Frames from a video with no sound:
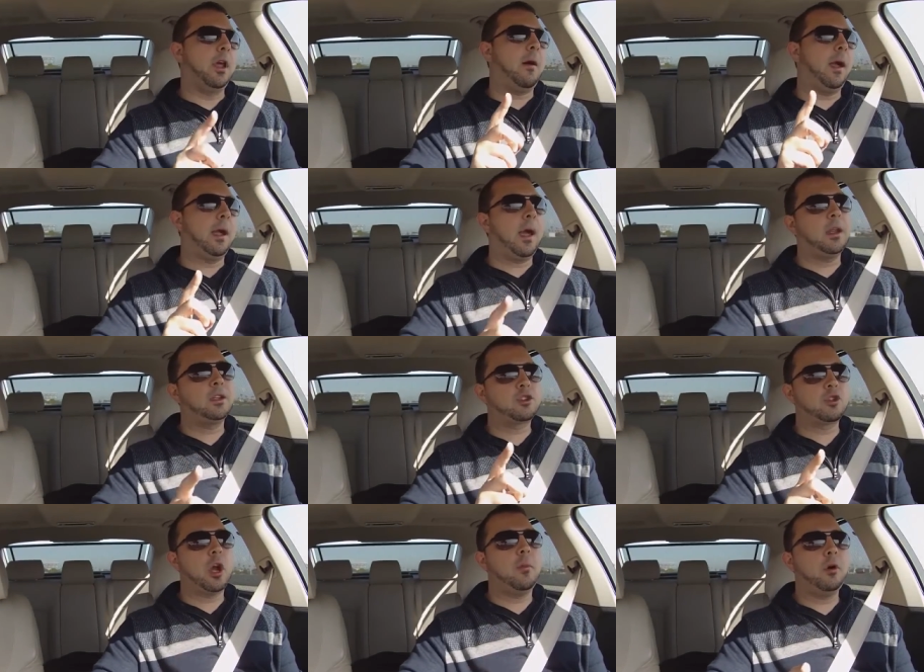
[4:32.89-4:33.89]
Now I got in
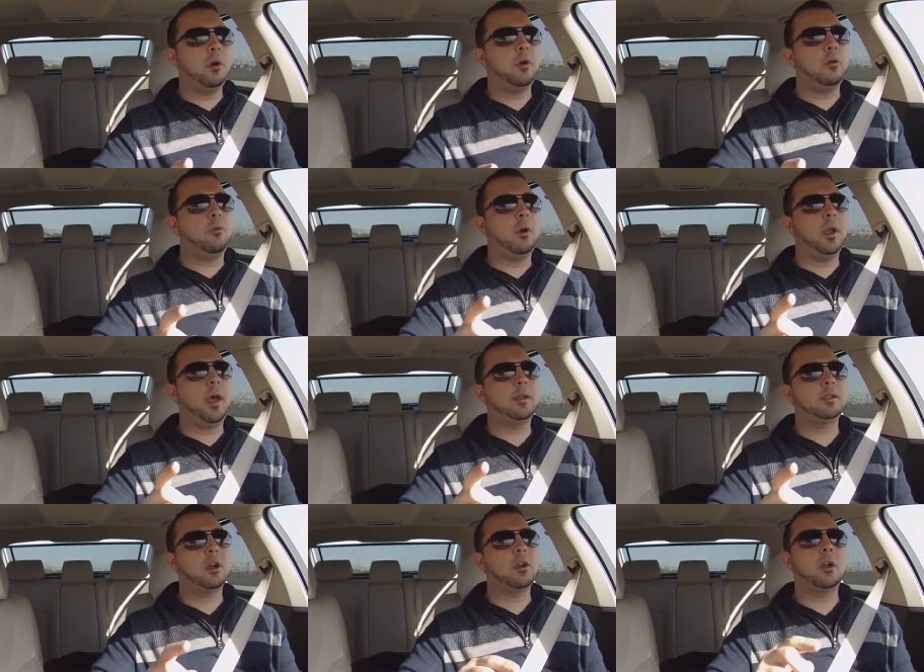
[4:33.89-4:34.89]
trouble when I
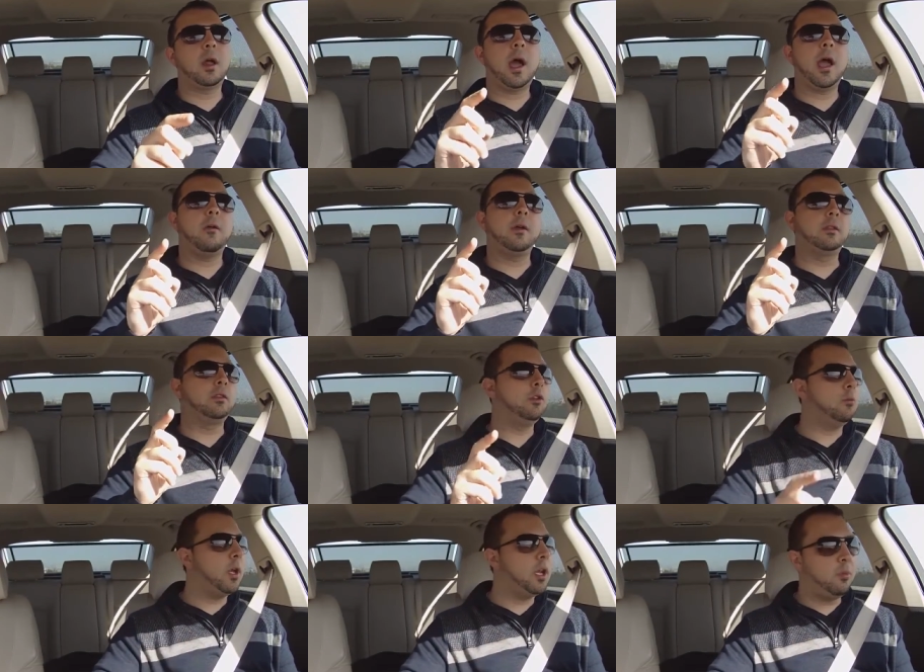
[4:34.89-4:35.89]
started hiring
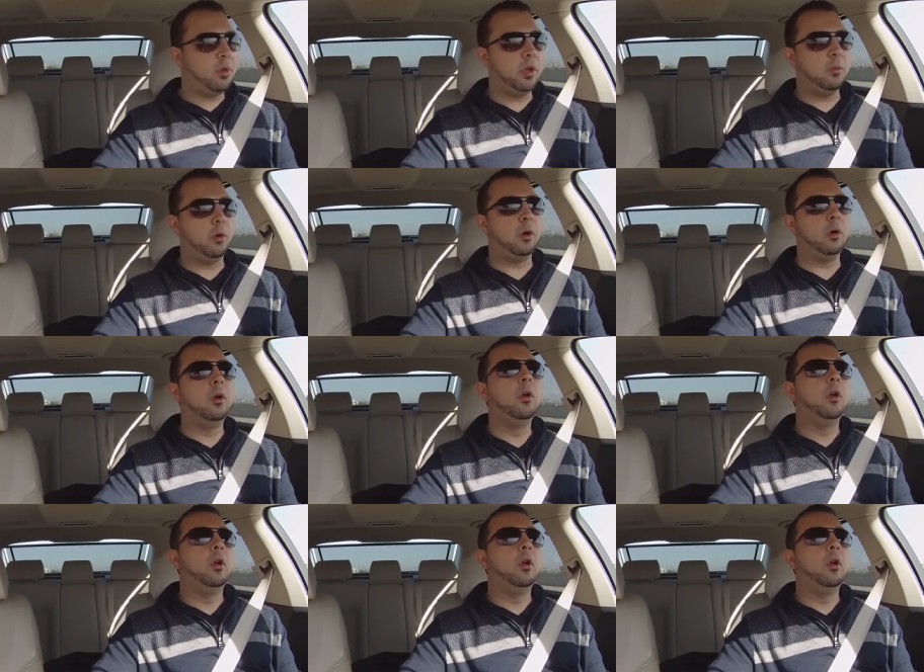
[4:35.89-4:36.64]
too many people